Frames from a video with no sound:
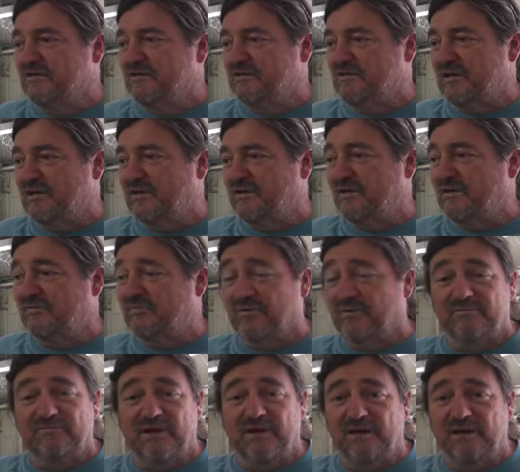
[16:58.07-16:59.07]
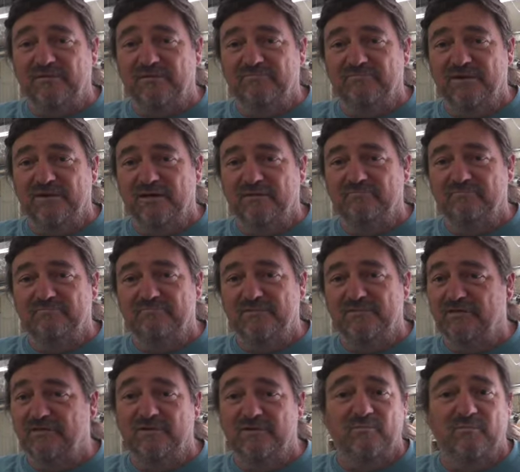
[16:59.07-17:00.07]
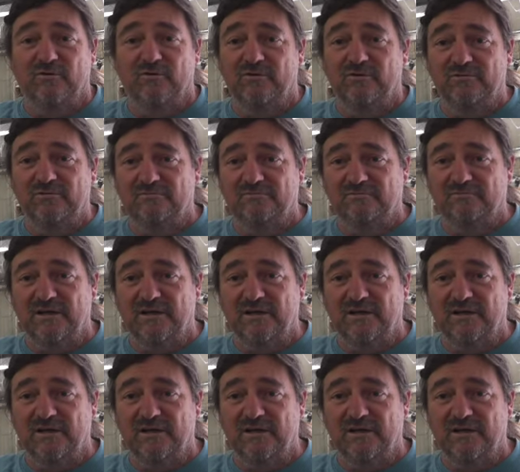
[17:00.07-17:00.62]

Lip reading: So that's what I'm taking. Yeah, nothing more.